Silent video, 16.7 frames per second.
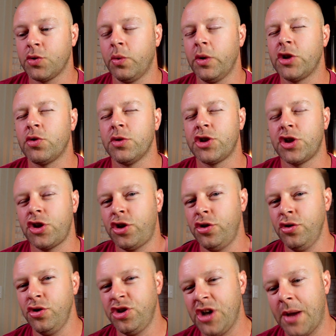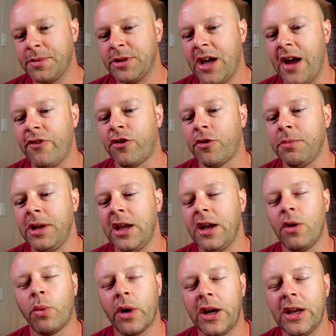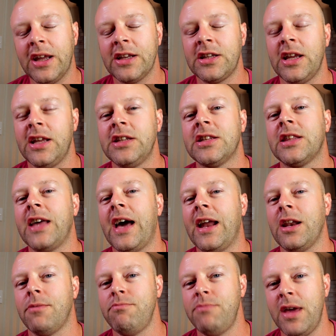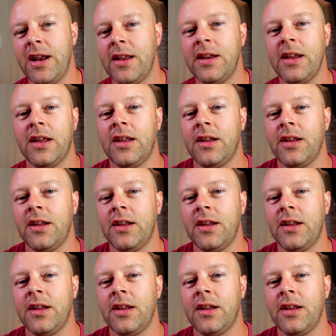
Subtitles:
which was a huge upside for me. And we're going to get into that in a minute